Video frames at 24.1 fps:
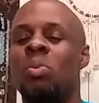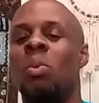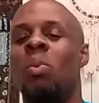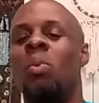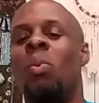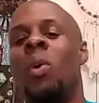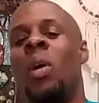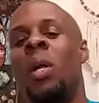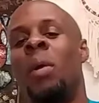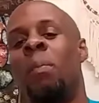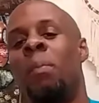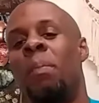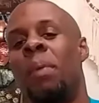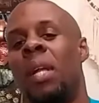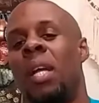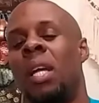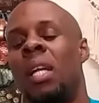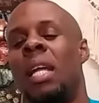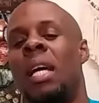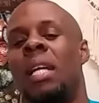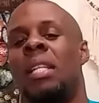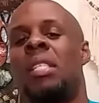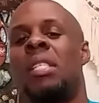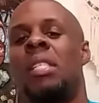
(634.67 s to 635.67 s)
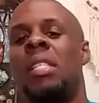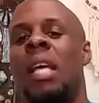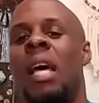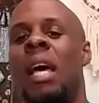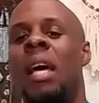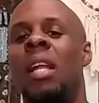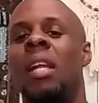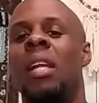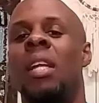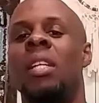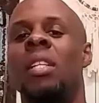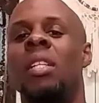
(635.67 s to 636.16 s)
We would play that
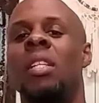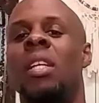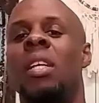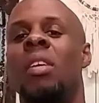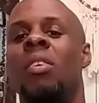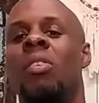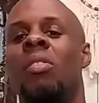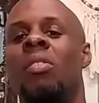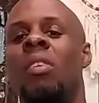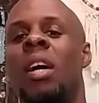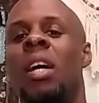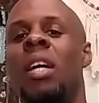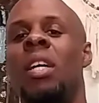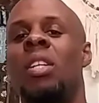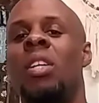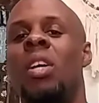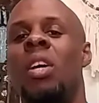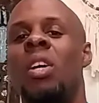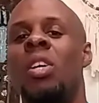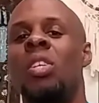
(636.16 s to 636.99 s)
silent, right?